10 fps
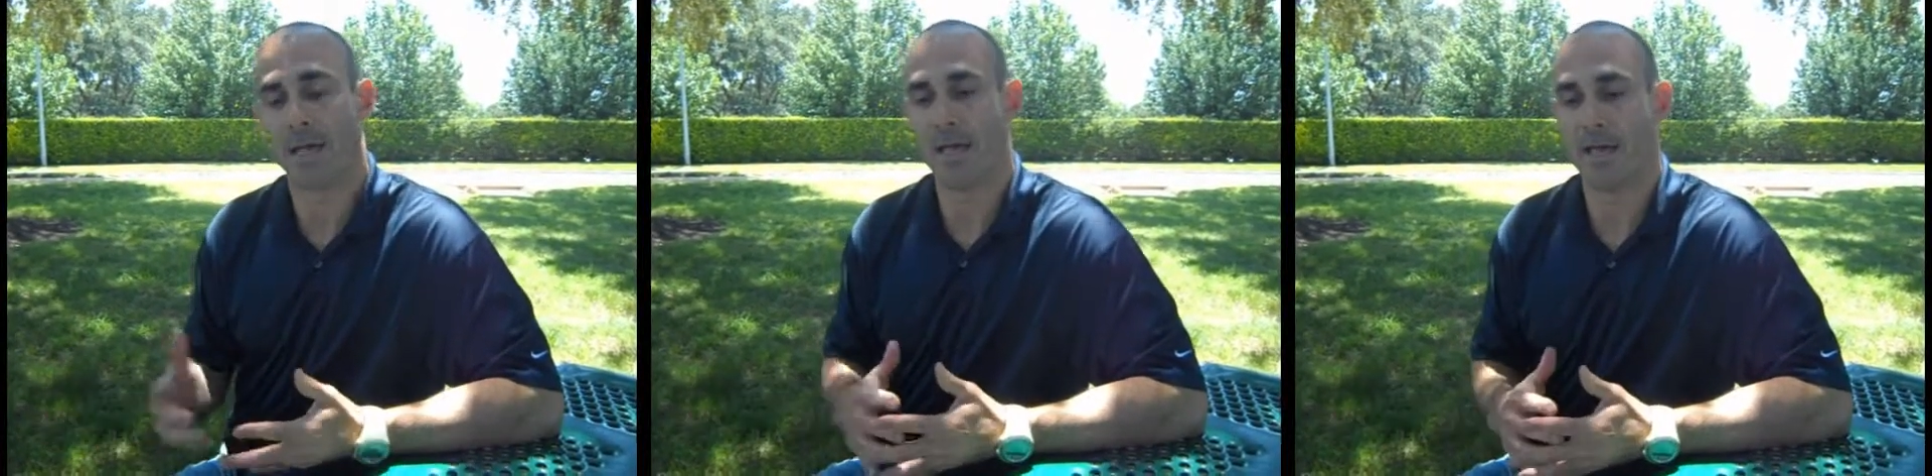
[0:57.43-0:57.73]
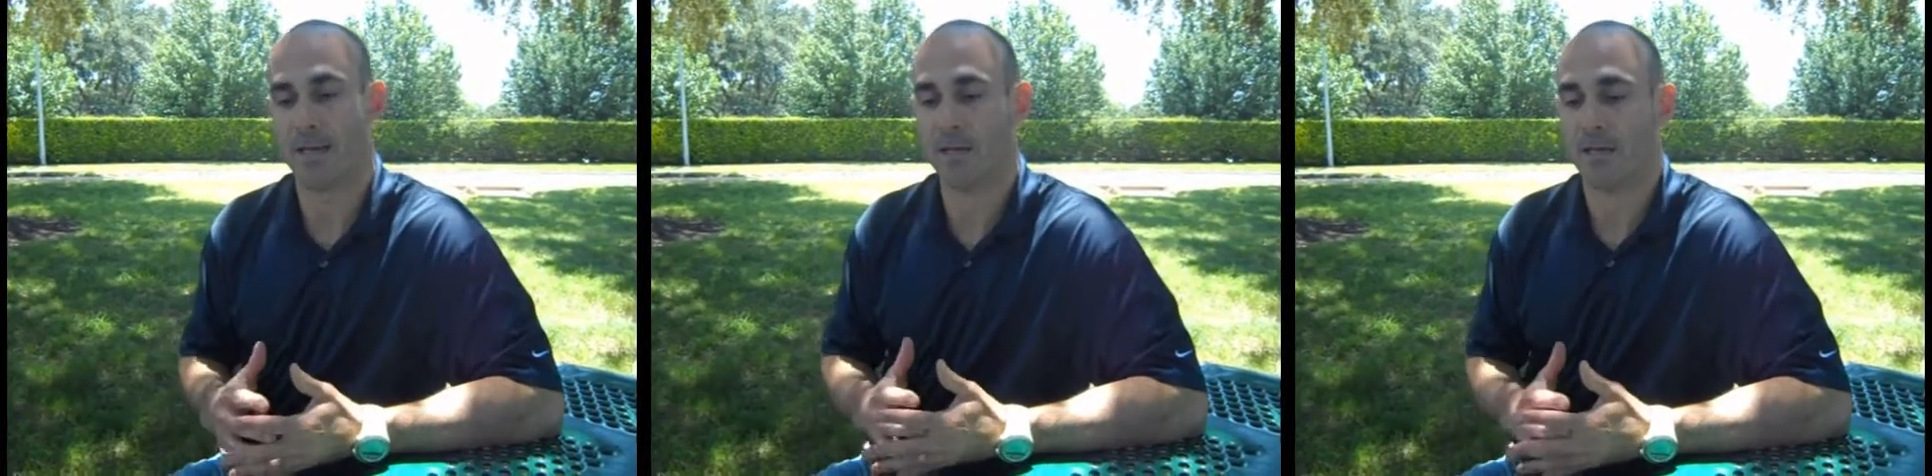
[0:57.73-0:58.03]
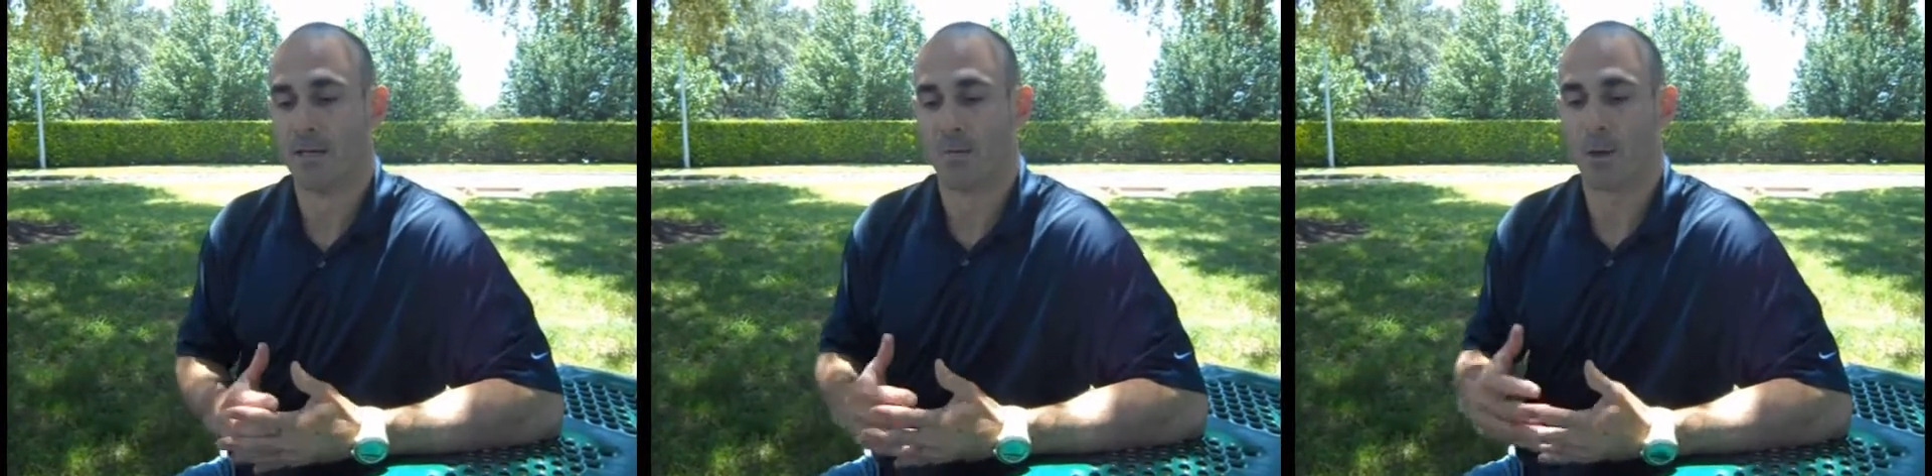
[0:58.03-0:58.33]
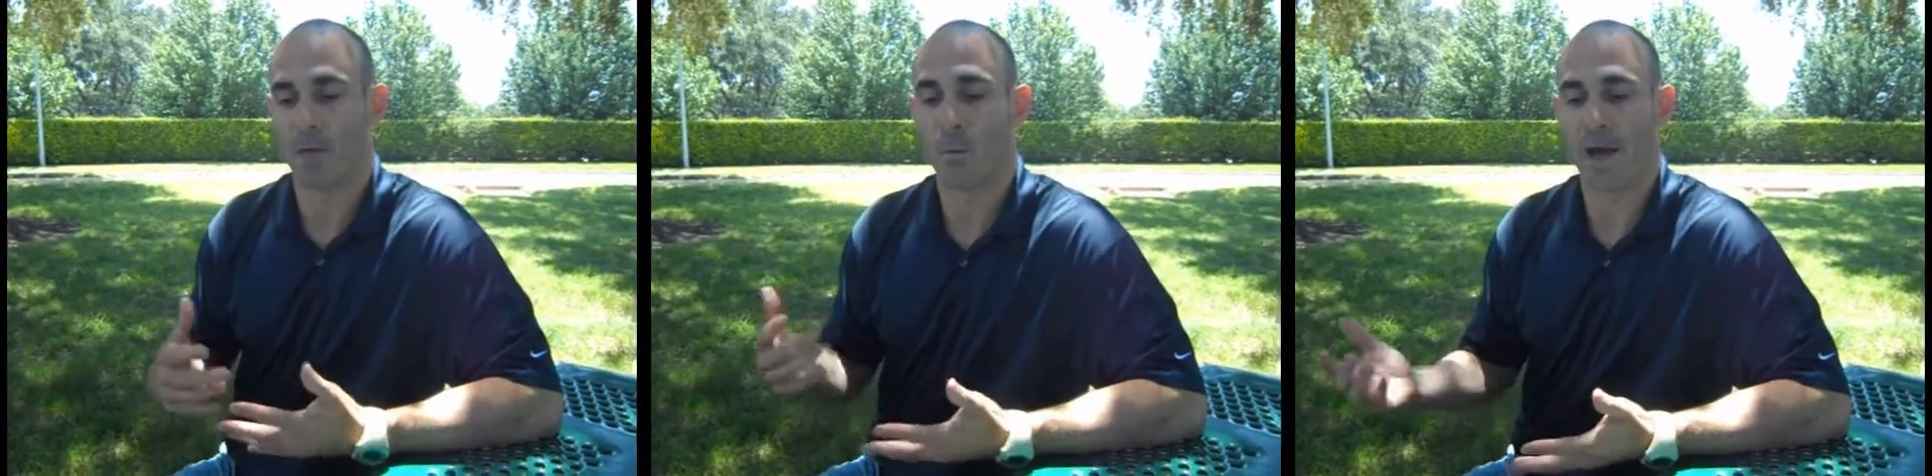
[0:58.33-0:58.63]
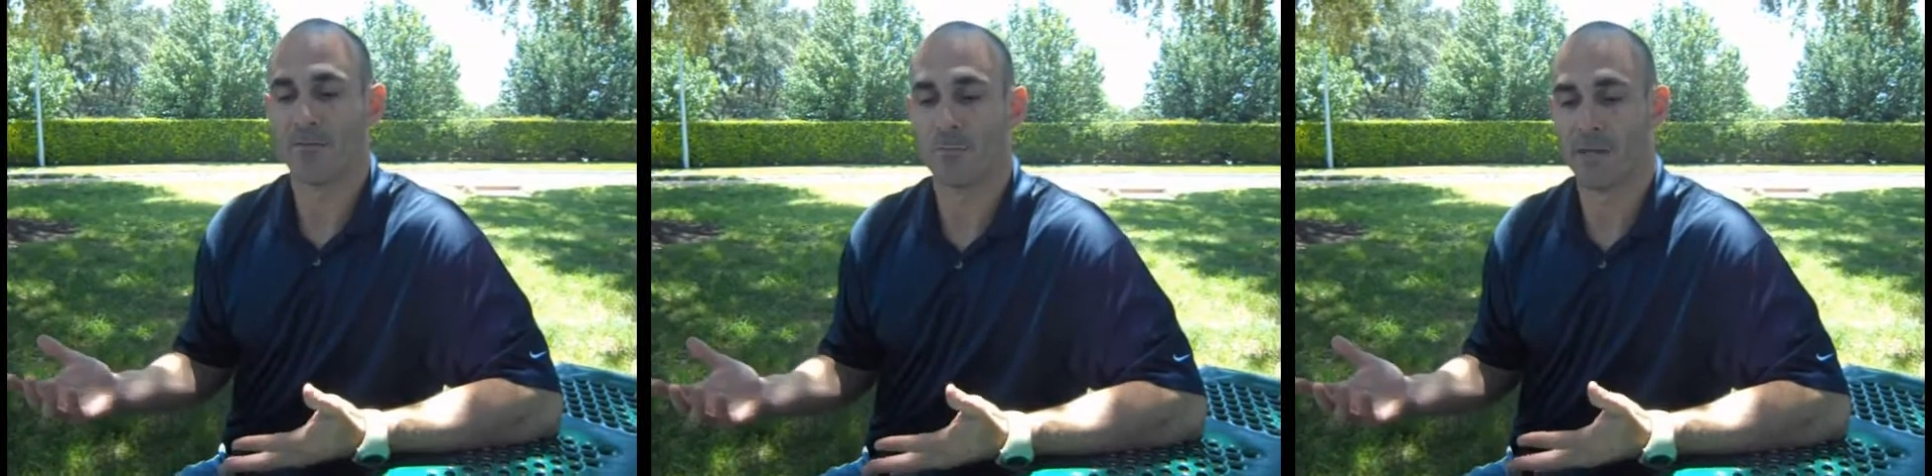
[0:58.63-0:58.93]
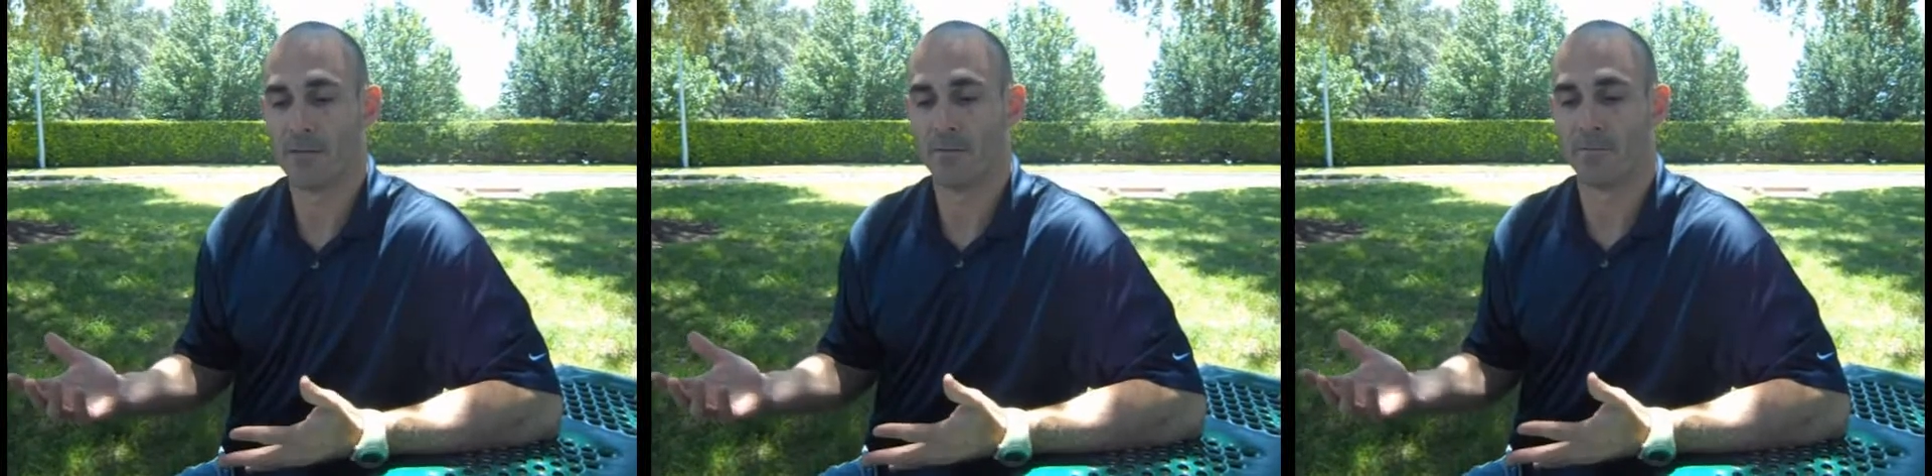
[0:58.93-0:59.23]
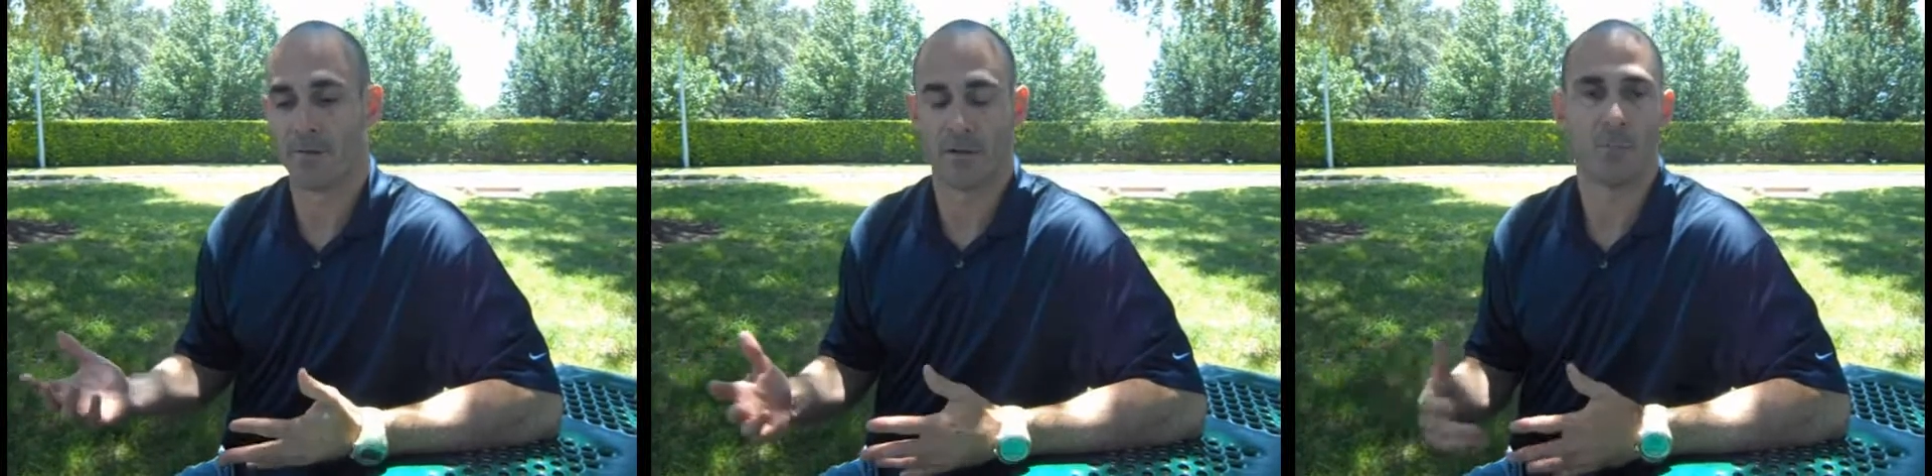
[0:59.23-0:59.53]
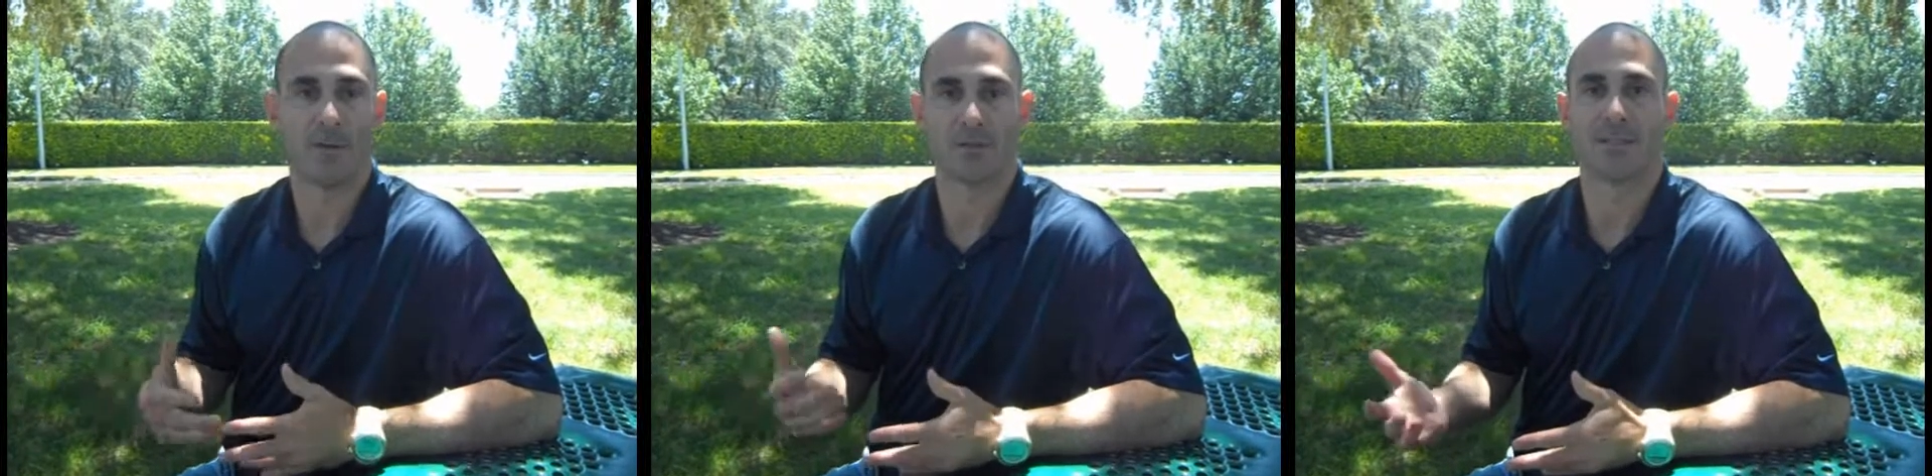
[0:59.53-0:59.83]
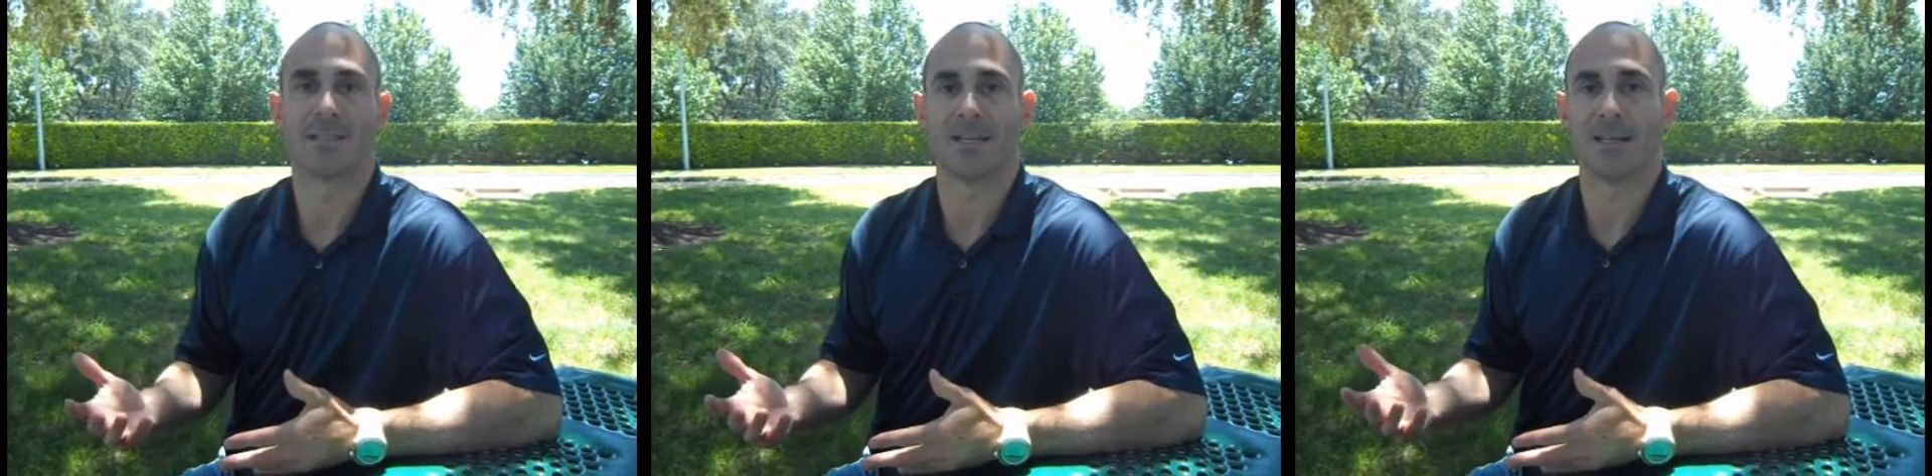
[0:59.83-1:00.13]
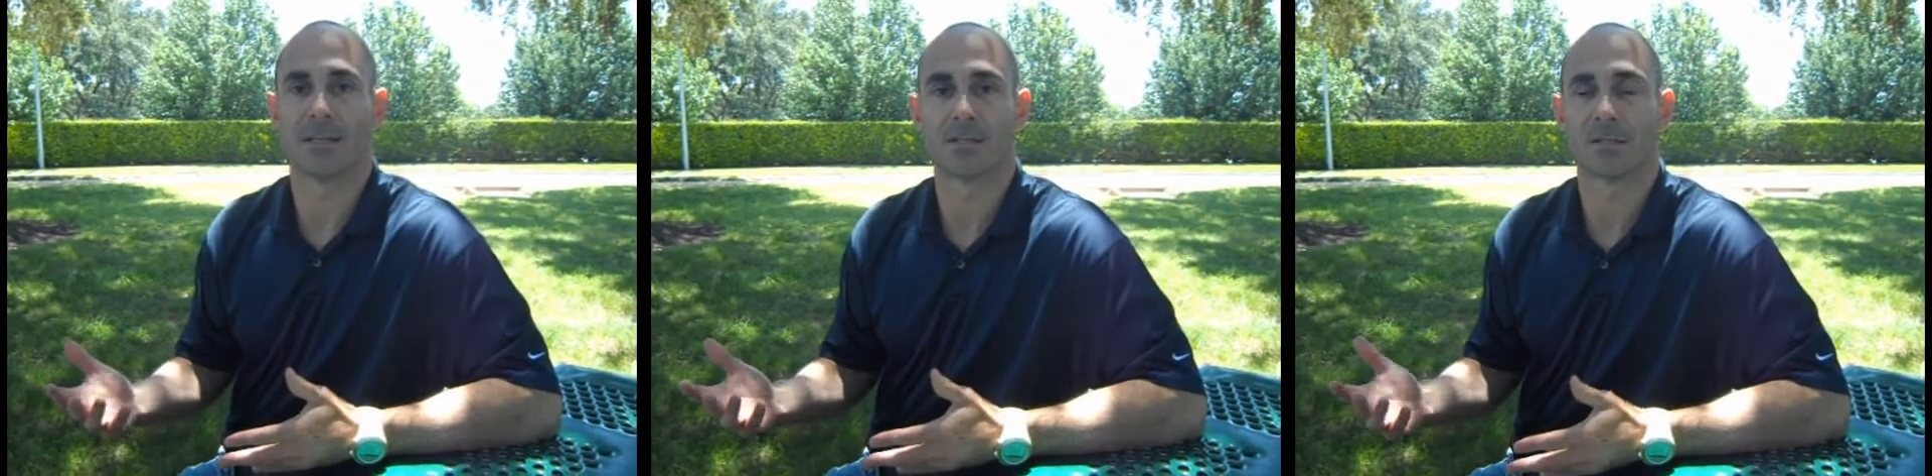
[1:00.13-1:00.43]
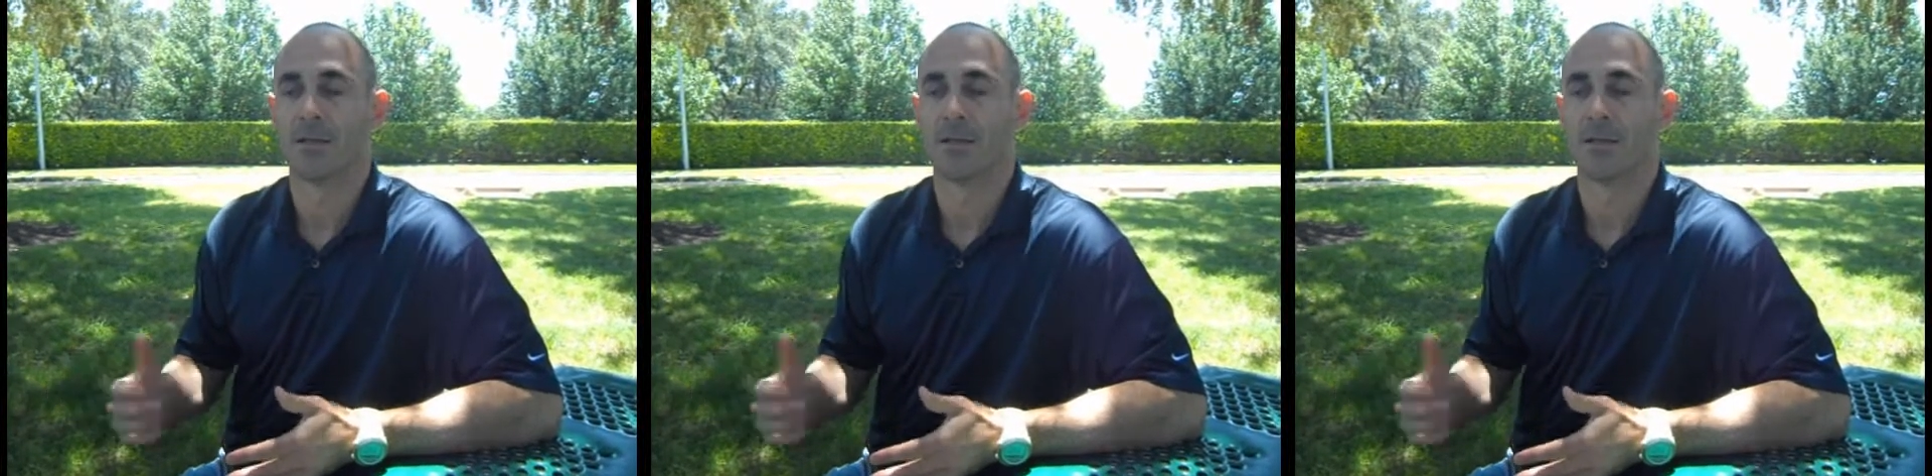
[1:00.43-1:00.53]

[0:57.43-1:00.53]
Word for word: And my wife being very much into tennis,